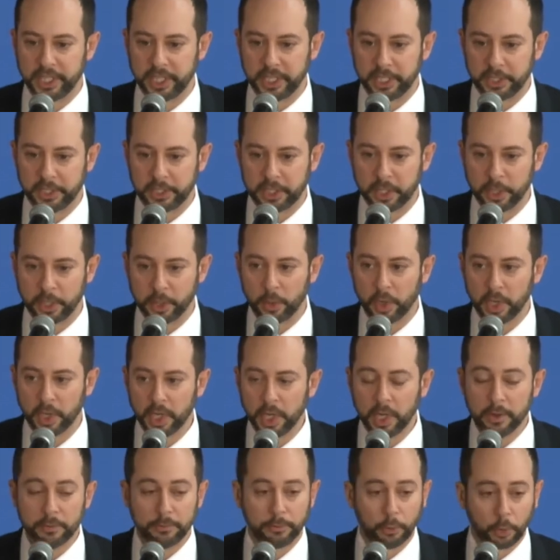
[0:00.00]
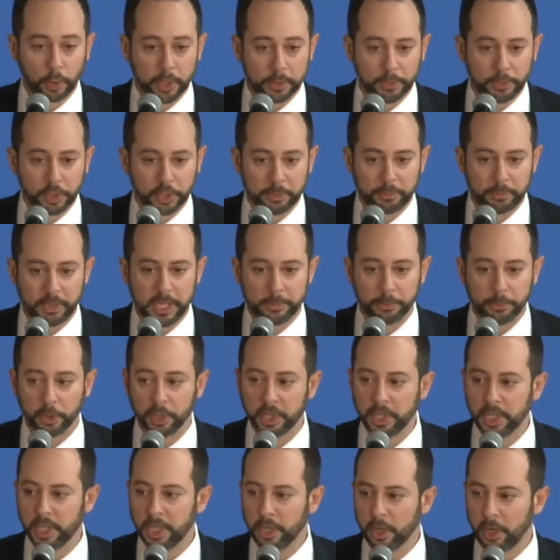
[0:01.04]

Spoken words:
EU, 40 million people.